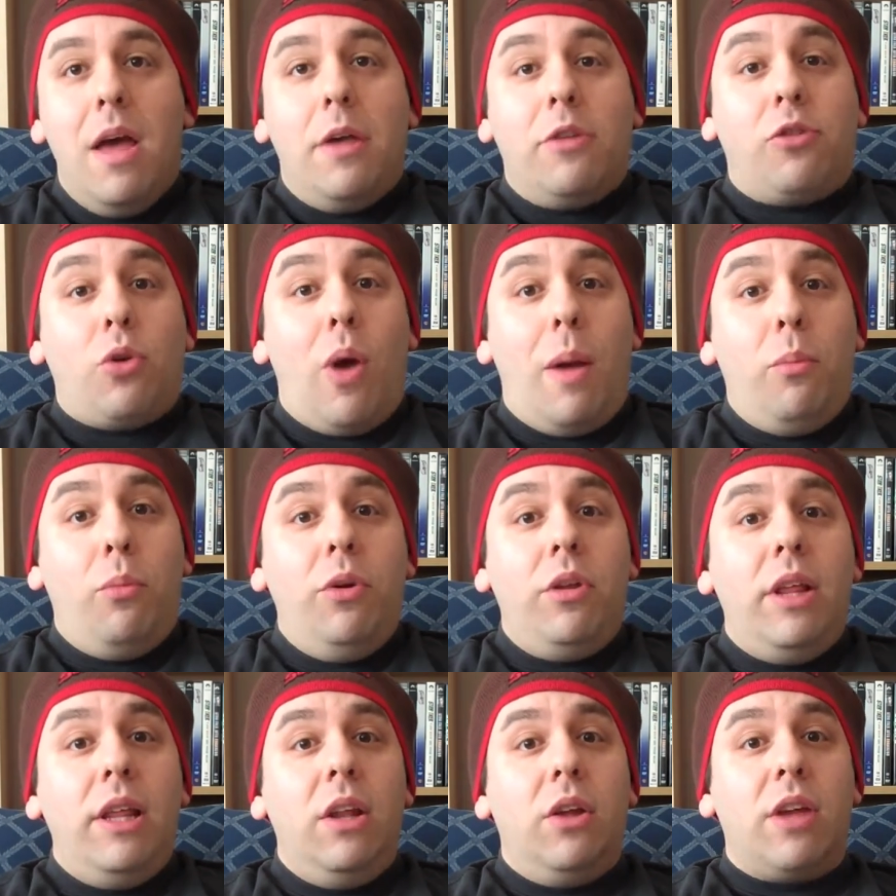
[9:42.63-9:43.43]
So I'm
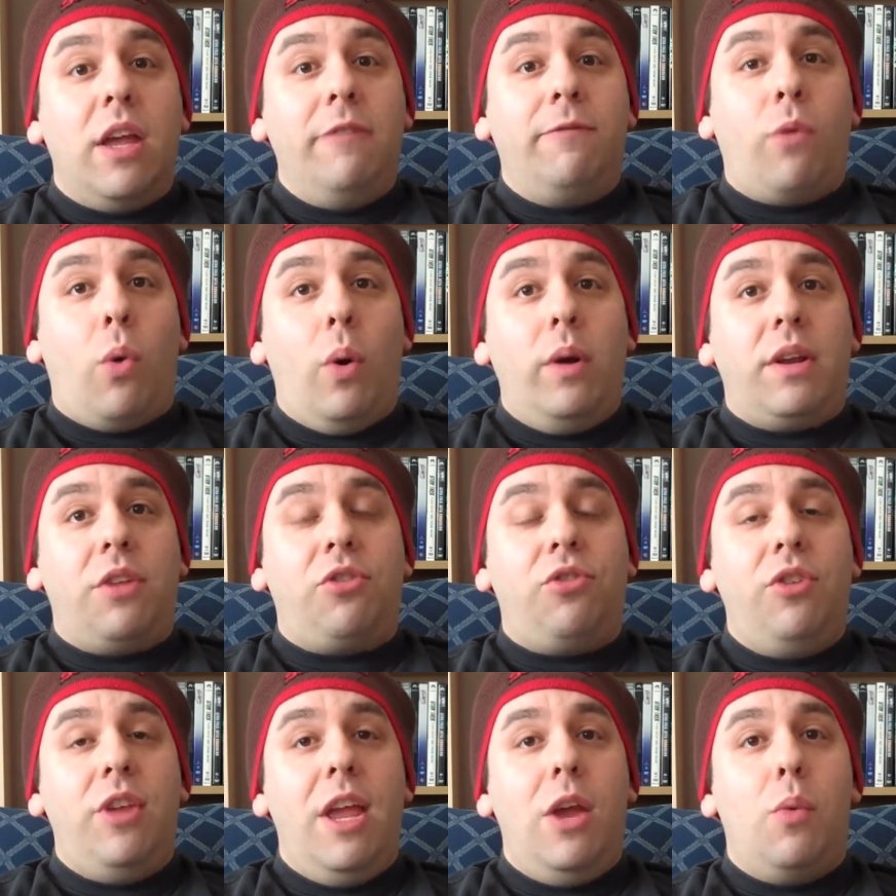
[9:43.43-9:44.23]
really looking forward to
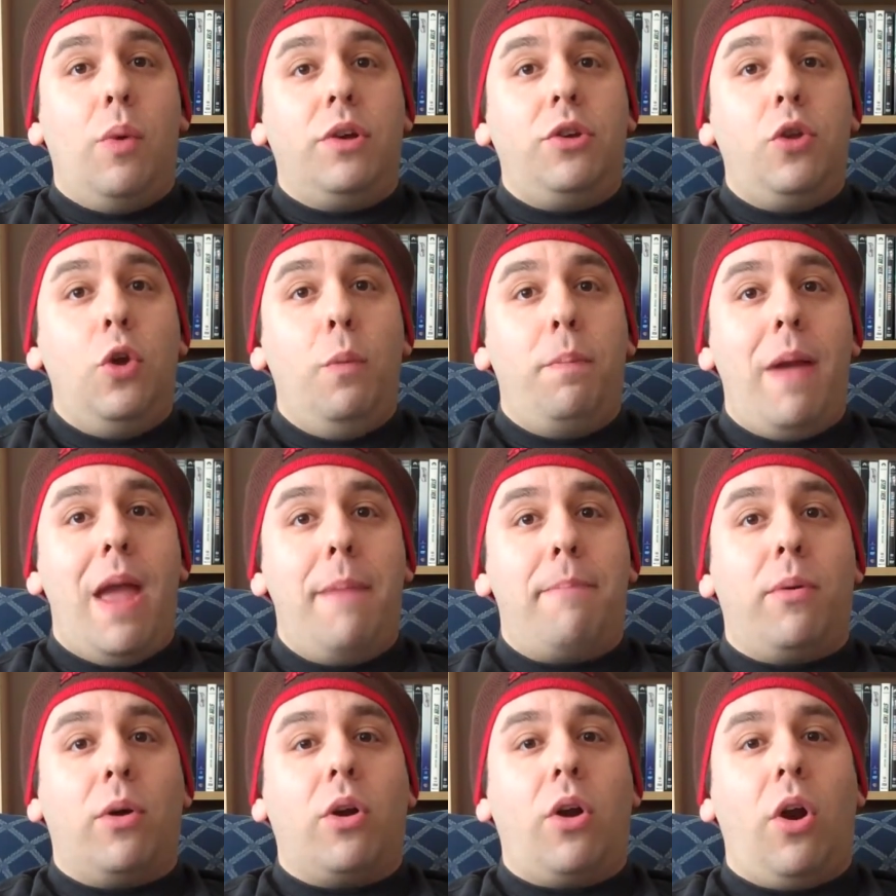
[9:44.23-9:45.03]
seeing what Two
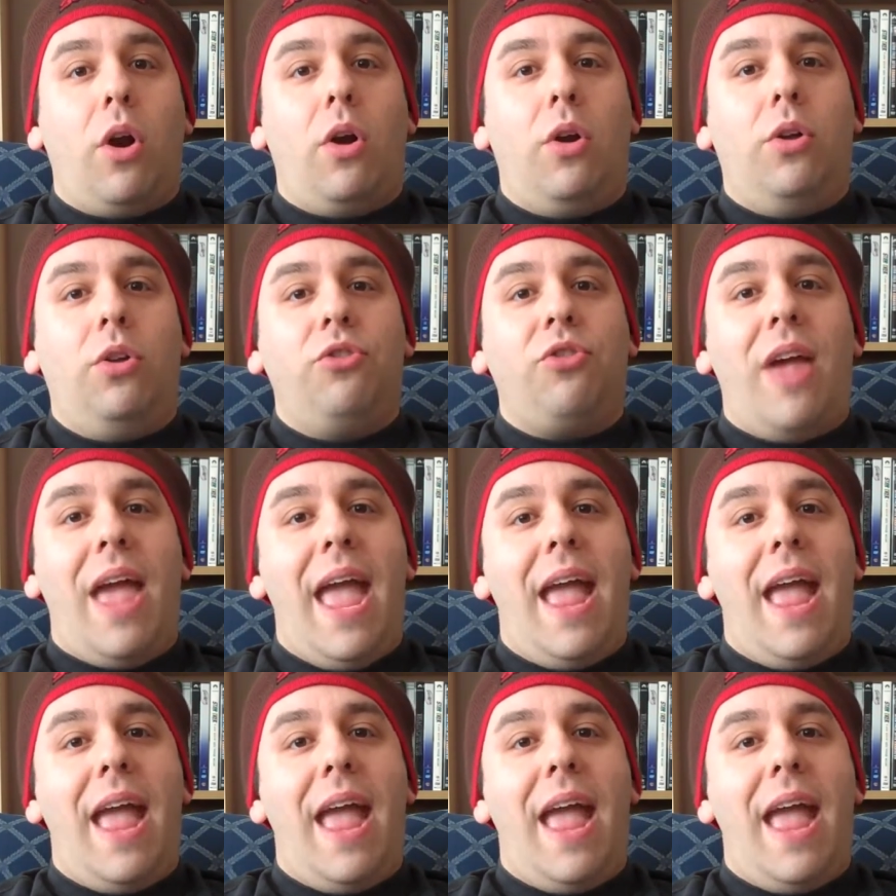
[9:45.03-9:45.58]
Paper Girls